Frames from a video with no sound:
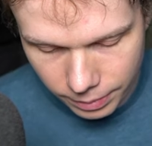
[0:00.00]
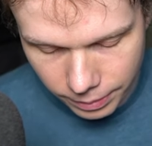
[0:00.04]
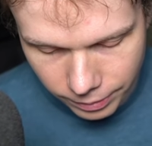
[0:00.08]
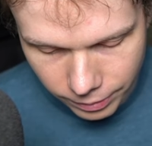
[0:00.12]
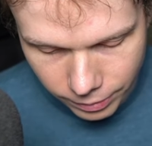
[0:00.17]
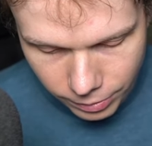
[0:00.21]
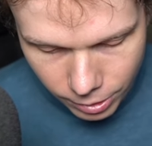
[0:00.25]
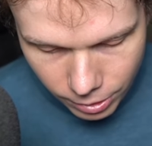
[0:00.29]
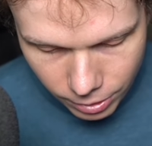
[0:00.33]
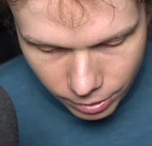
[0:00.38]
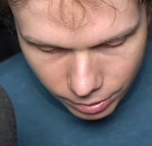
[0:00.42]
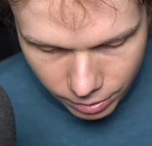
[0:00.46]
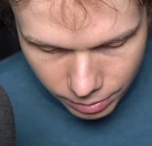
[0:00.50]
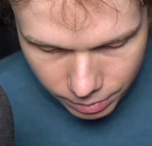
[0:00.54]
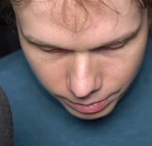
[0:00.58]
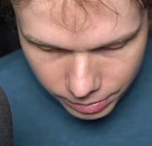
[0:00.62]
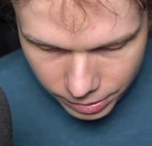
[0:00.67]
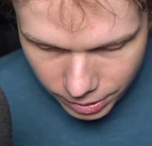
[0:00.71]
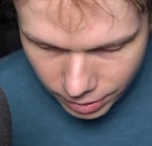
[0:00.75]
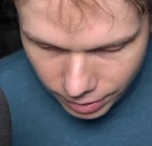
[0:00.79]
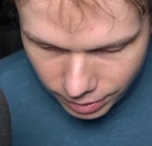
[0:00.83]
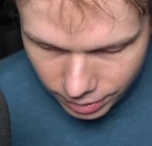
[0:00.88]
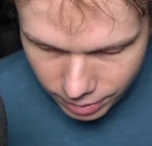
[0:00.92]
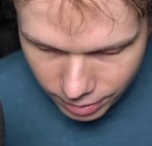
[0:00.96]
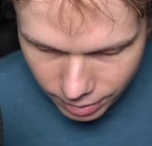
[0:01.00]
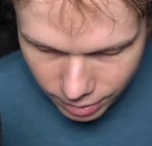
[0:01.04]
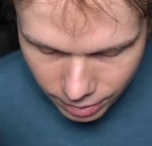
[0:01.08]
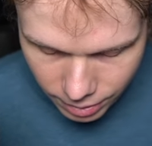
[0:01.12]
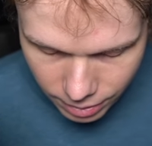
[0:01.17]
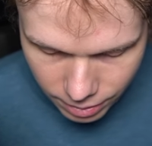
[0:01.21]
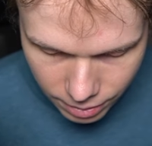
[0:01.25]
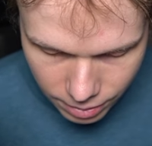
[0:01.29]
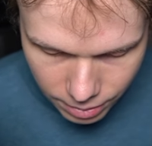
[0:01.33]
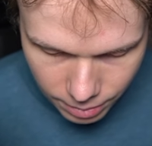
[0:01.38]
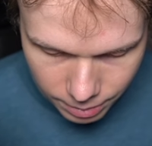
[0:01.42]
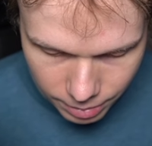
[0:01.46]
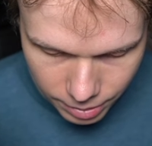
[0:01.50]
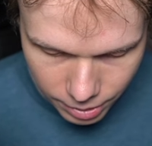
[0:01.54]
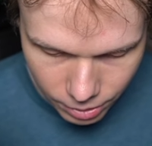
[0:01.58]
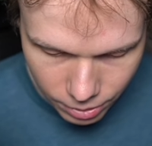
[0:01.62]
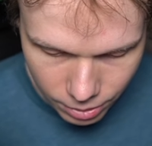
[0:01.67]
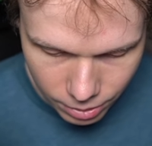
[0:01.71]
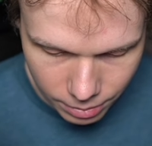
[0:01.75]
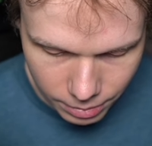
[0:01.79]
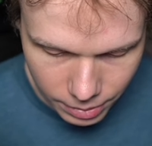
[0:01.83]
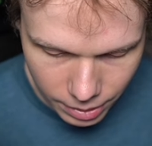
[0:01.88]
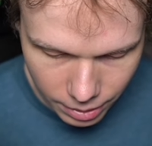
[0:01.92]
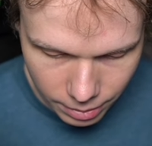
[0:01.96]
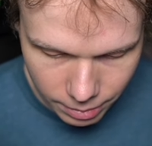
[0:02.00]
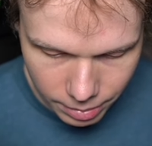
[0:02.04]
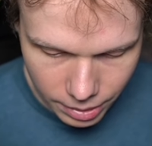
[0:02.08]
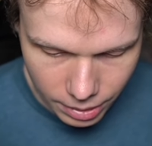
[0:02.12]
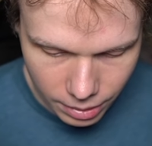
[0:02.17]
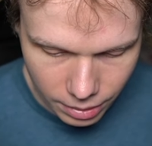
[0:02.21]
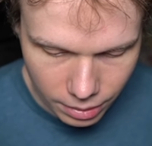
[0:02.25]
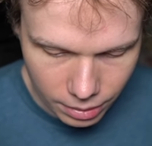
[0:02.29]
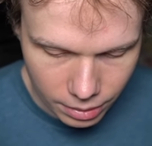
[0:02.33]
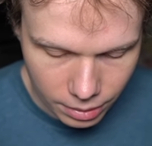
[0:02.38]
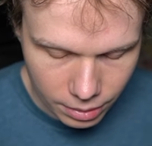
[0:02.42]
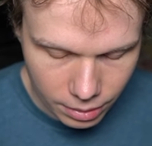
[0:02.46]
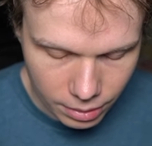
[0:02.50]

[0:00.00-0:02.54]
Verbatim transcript: for dusting a computer, maybe.